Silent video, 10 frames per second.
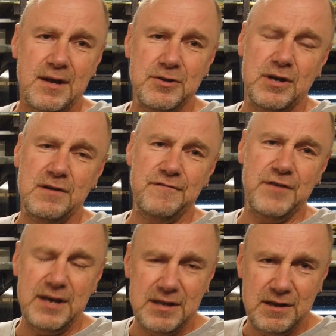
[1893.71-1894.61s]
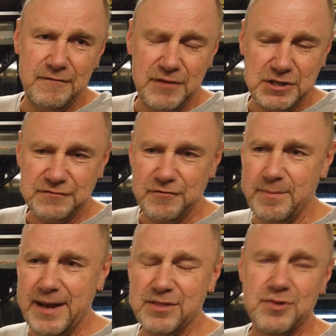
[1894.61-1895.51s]
and you can feed your fish
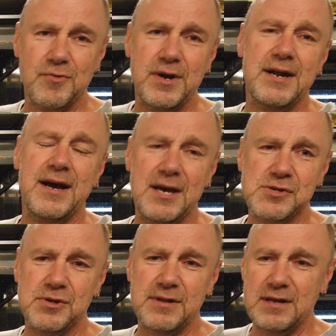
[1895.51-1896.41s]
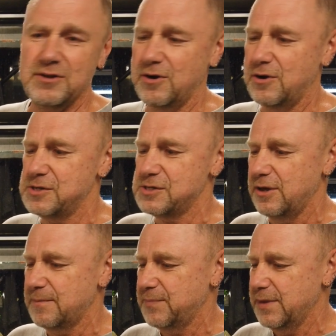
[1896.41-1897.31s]
for about 3 days on that, guys.
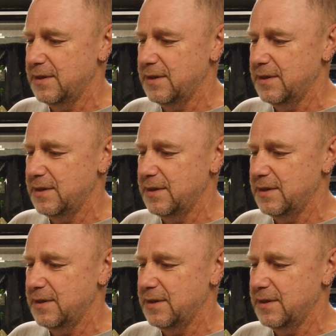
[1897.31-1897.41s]
Like,